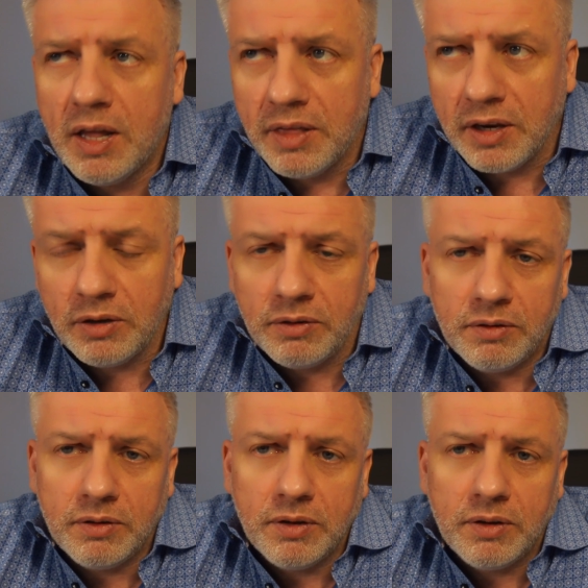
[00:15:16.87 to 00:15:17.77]

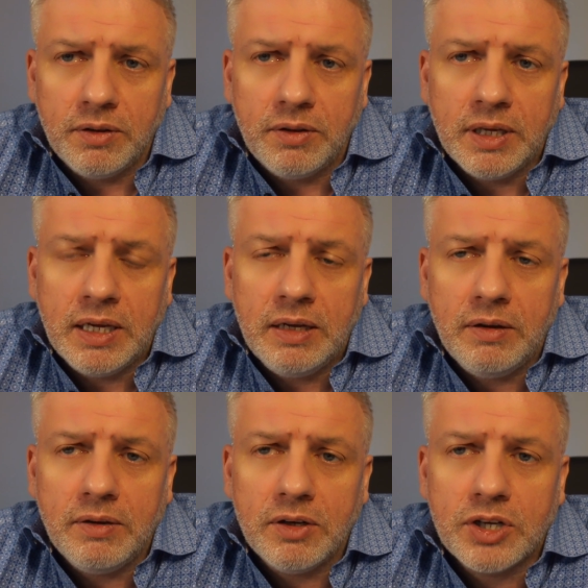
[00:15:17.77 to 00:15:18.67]
then
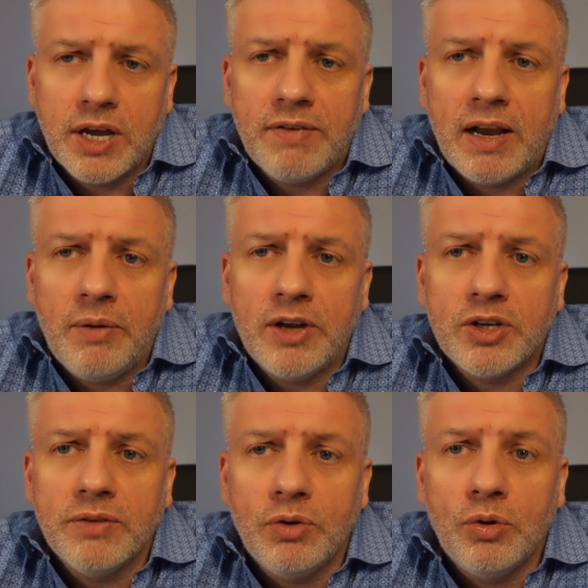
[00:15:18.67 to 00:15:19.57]
the share
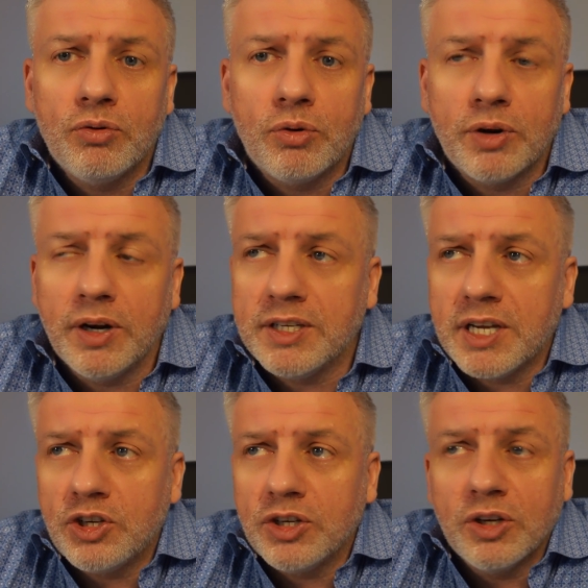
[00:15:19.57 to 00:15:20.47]
valuation of your
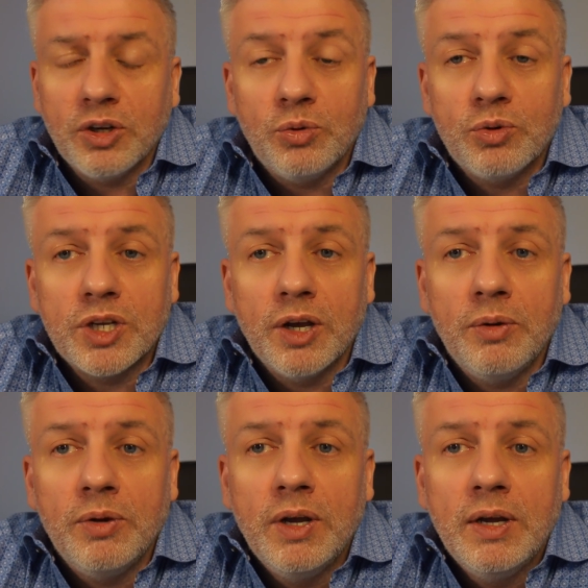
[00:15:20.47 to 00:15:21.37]
organization can
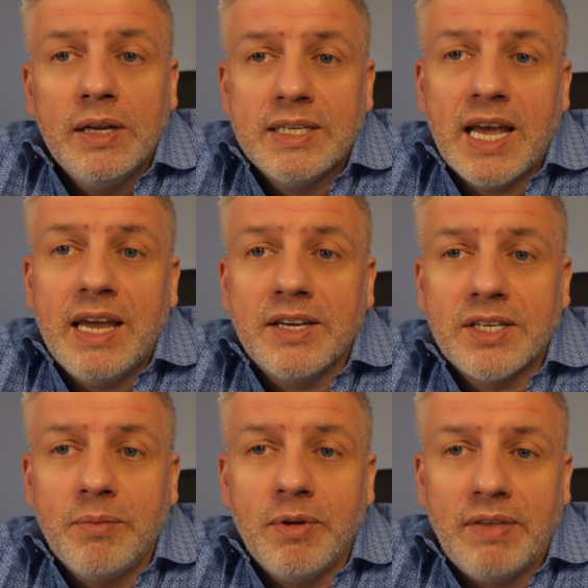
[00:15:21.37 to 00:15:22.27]
also take
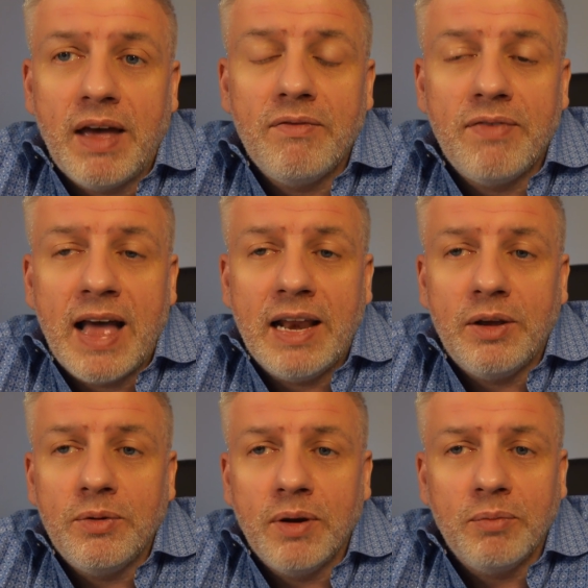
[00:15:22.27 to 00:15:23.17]
some of that value.